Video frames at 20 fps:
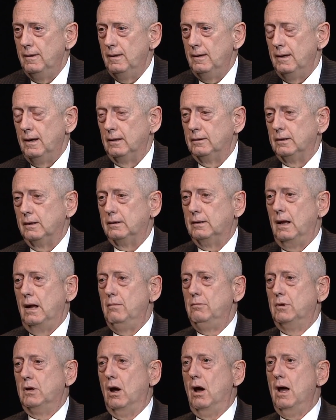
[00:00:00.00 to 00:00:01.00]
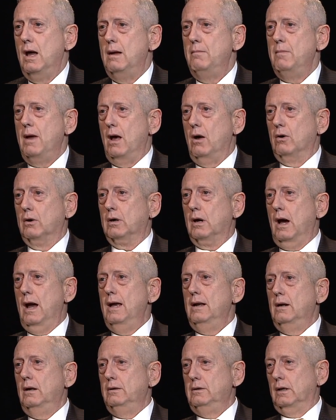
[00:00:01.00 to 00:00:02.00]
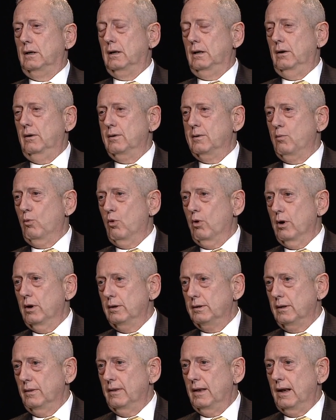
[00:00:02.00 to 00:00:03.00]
At the same time, Al-Qaeda declares war on us in the